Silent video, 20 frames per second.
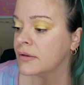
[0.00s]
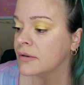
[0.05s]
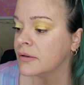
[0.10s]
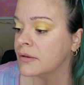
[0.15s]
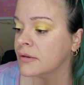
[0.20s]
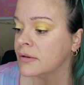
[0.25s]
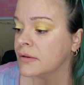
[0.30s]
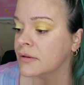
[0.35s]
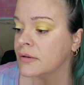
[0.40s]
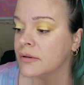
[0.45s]

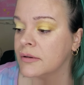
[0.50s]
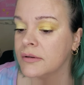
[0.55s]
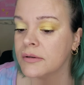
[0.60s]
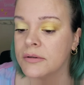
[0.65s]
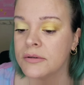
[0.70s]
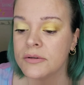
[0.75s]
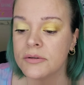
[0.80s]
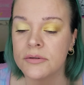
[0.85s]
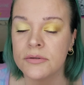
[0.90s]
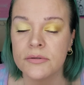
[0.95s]

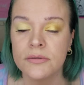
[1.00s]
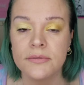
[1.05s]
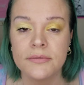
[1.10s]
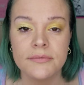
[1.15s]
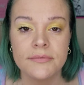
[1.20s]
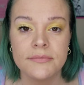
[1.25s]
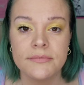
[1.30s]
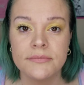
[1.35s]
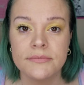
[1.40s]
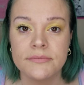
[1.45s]

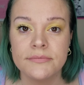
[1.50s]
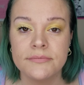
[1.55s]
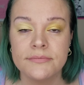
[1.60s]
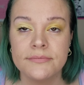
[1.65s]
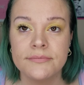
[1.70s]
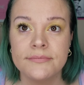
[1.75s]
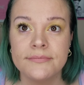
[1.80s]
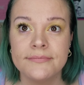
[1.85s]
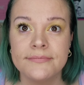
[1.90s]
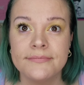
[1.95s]

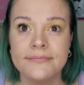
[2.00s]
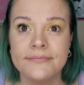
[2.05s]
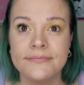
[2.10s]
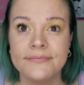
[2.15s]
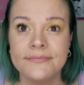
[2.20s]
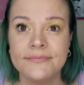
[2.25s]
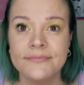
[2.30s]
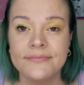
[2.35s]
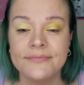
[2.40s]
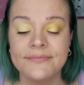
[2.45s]

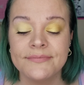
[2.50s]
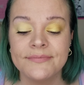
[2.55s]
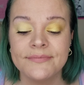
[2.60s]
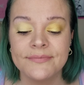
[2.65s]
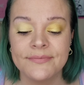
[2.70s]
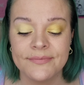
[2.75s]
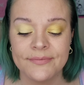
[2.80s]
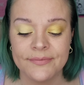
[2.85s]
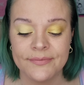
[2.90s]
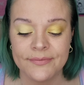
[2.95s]

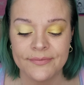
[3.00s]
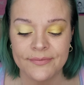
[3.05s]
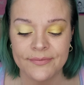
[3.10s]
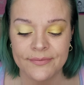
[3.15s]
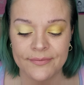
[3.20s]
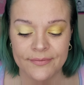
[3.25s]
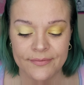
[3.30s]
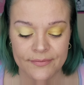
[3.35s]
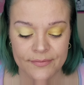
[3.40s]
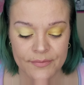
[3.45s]

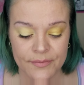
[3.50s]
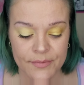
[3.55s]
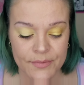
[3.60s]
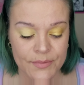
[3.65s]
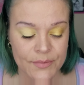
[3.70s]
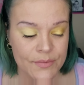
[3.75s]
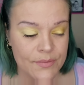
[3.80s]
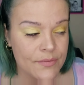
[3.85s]
Nothing is said.